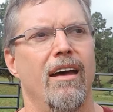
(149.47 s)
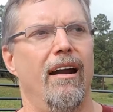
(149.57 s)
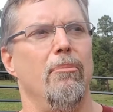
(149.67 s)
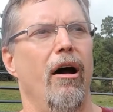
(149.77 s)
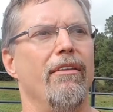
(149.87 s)

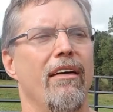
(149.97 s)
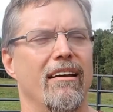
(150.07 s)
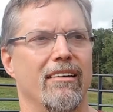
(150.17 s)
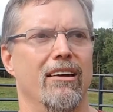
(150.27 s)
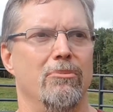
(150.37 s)
and I bought
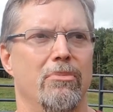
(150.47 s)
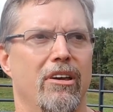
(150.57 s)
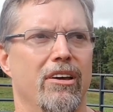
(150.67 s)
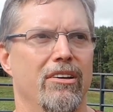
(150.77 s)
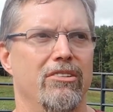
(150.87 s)
that gun
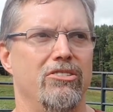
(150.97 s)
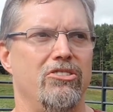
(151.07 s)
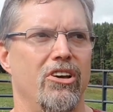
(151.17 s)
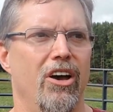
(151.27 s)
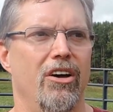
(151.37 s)

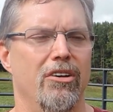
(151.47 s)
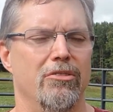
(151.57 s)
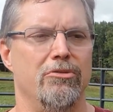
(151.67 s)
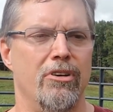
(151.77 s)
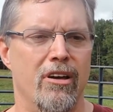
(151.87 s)
because
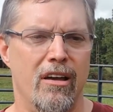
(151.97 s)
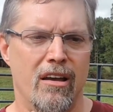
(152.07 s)
of